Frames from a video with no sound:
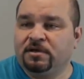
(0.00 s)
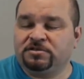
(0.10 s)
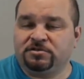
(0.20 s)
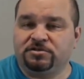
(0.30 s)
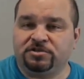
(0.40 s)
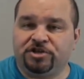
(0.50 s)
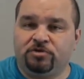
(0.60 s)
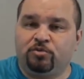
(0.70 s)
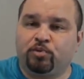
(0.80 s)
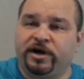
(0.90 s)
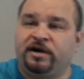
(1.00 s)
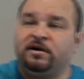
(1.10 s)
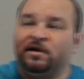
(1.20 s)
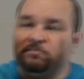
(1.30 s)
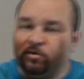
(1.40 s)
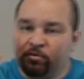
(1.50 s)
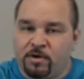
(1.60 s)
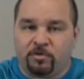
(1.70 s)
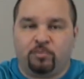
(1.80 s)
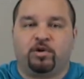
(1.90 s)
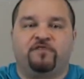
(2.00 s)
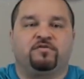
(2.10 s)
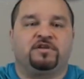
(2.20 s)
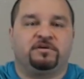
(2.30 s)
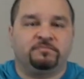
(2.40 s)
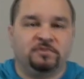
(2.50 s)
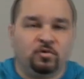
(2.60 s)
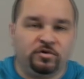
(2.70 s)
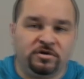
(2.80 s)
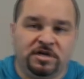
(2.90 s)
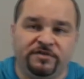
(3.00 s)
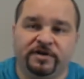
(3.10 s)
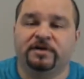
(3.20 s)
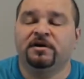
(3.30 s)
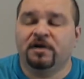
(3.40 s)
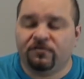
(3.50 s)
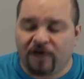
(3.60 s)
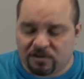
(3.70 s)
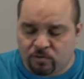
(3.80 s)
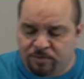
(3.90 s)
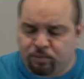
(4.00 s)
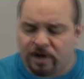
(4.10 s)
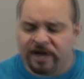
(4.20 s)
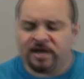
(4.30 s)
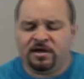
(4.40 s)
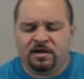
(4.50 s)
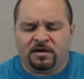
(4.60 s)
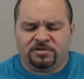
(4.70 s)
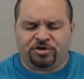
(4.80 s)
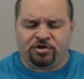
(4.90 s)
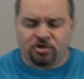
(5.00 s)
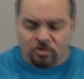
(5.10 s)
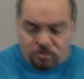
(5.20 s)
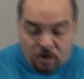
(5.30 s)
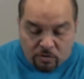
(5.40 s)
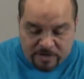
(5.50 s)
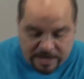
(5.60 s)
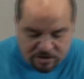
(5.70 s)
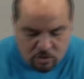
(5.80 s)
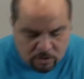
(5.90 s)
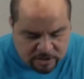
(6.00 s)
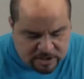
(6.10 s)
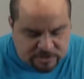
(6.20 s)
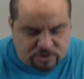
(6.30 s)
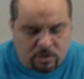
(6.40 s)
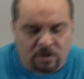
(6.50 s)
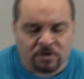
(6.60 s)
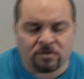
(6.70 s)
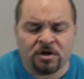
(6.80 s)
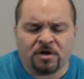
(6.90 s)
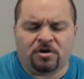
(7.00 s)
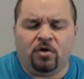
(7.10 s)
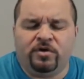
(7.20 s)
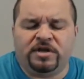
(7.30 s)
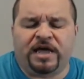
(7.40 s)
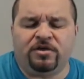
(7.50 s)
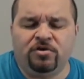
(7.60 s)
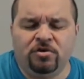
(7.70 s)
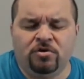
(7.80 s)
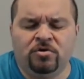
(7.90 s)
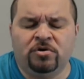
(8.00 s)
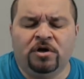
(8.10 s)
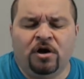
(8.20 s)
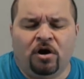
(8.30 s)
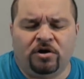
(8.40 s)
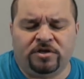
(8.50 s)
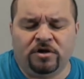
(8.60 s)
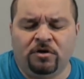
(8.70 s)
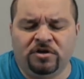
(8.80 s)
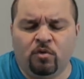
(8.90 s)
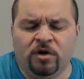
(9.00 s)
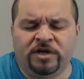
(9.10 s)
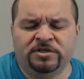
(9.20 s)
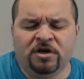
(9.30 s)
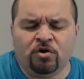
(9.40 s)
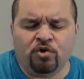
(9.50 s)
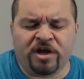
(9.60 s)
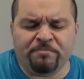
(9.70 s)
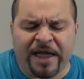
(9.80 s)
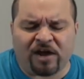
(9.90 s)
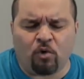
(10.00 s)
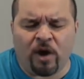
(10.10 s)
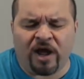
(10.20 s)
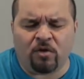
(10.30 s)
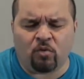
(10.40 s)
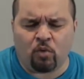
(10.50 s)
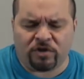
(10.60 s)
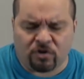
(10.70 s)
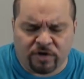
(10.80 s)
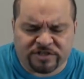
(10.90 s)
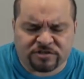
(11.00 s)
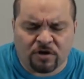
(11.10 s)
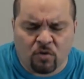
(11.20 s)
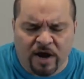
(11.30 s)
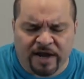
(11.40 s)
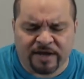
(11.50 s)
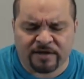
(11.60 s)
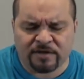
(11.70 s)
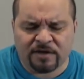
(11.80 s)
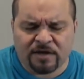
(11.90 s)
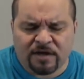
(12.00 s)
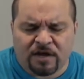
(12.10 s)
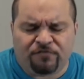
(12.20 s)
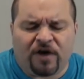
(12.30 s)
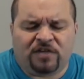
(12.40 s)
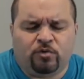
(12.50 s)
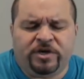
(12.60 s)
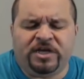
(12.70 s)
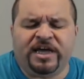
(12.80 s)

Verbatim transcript: So, general prayer, but remember to pray for them when you leave here. Father, we pray to you, knowing that you are in control, knowing that you are the only one who can make a way where there is no way. And Father, we